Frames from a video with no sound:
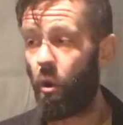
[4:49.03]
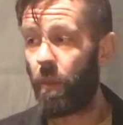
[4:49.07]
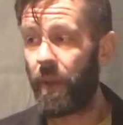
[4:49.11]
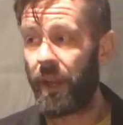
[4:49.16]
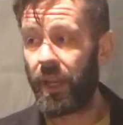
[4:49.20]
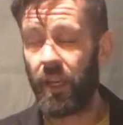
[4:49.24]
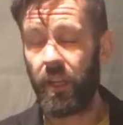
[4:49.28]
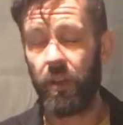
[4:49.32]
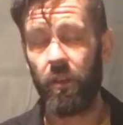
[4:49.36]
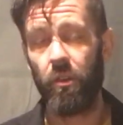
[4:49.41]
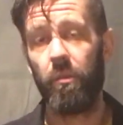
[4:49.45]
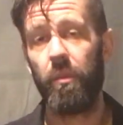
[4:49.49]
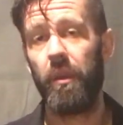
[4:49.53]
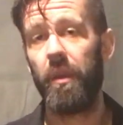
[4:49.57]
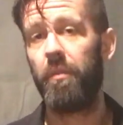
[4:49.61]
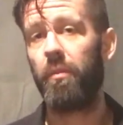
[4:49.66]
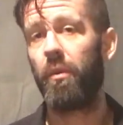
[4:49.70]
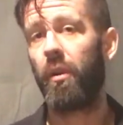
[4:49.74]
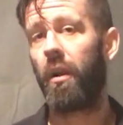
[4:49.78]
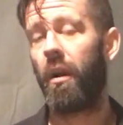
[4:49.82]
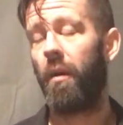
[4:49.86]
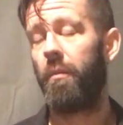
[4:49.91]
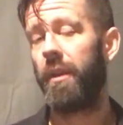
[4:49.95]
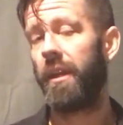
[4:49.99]
many new
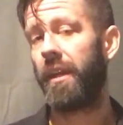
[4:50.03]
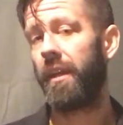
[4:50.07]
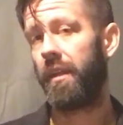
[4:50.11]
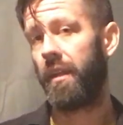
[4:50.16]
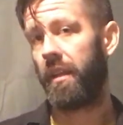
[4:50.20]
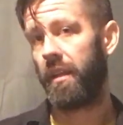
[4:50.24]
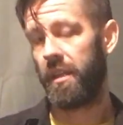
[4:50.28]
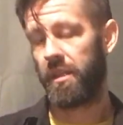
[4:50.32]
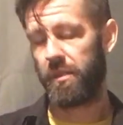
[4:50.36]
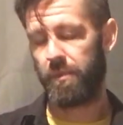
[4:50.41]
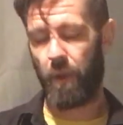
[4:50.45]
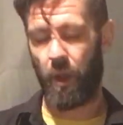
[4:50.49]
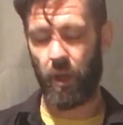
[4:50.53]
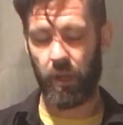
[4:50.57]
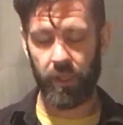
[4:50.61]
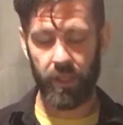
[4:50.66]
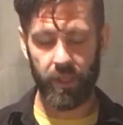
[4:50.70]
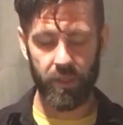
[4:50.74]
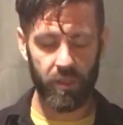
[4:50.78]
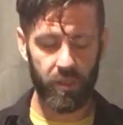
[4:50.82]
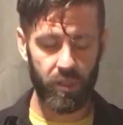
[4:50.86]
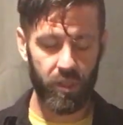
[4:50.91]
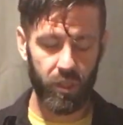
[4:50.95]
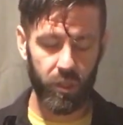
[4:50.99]
people coming into these
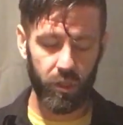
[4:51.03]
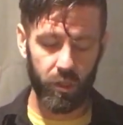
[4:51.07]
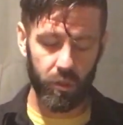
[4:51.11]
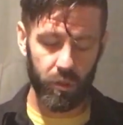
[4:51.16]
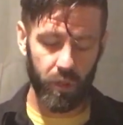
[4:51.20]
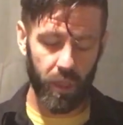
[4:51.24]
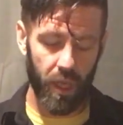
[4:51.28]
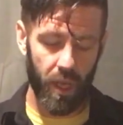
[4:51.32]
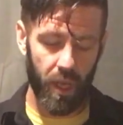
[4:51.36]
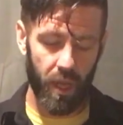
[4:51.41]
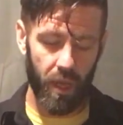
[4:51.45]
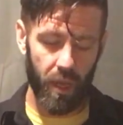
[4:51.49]
markets. Two,